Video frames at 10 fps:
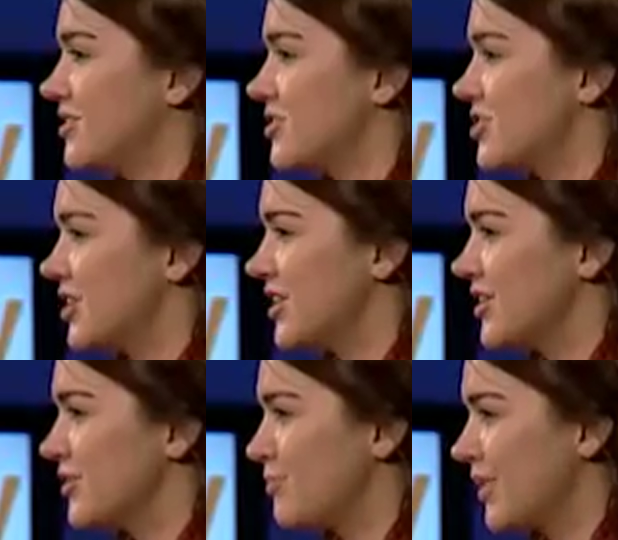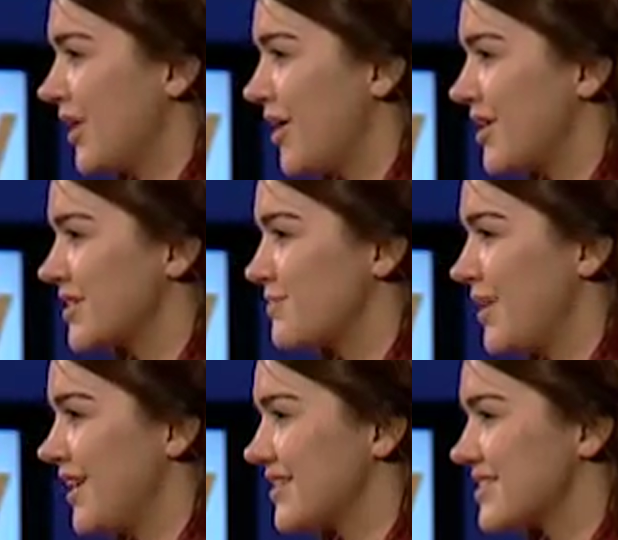Sheer plod
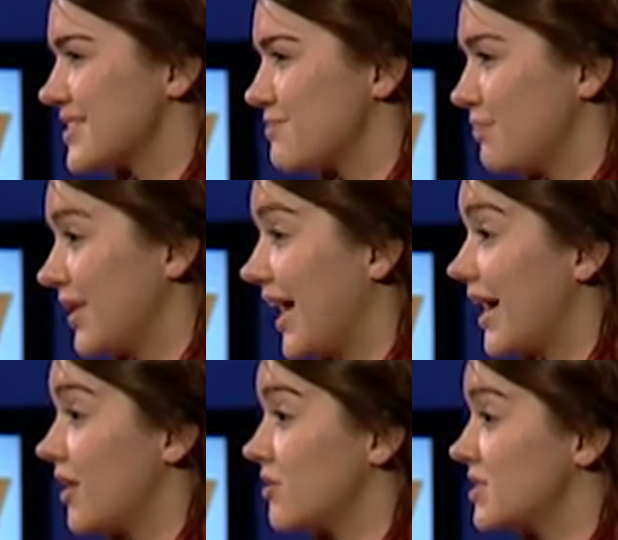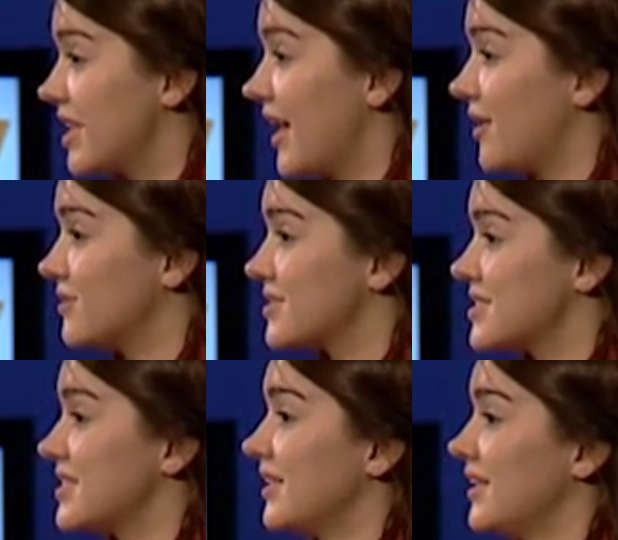makes plow down
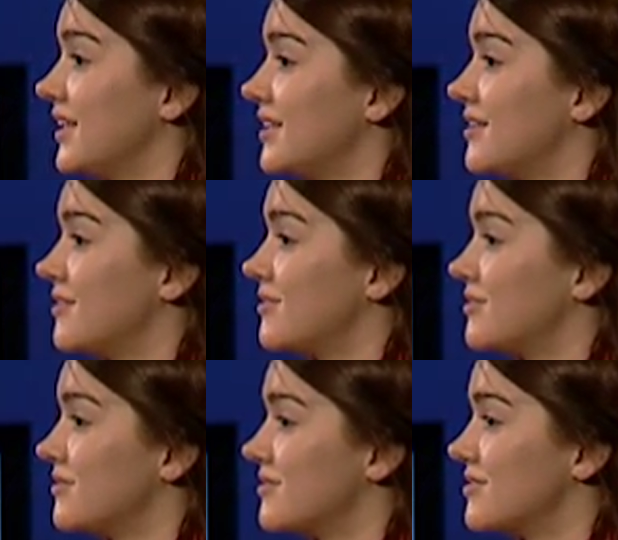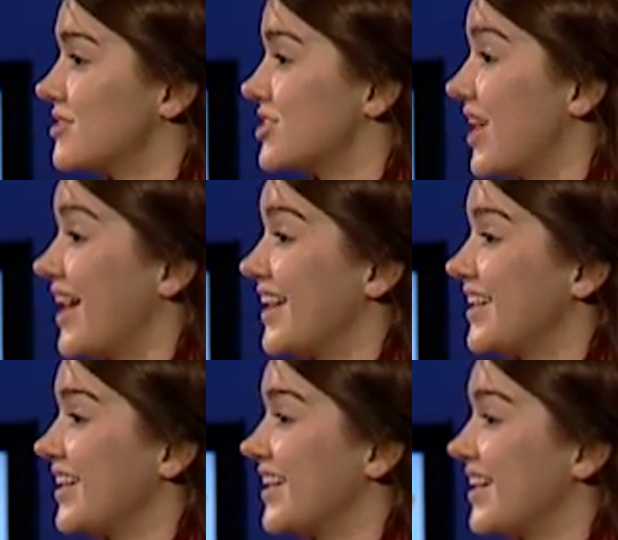sillion
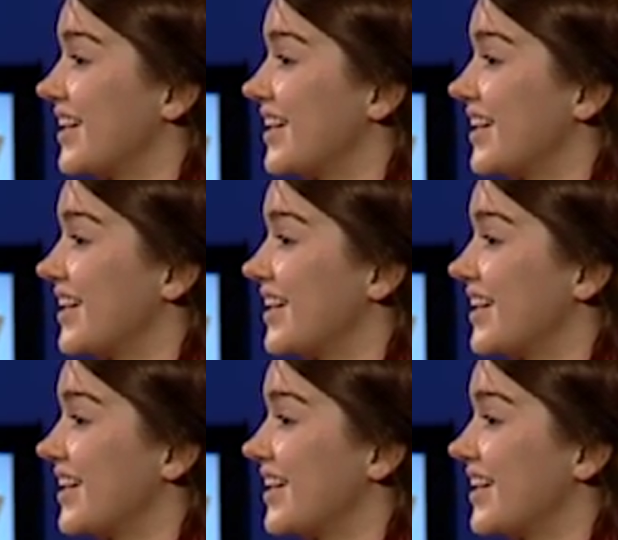chime.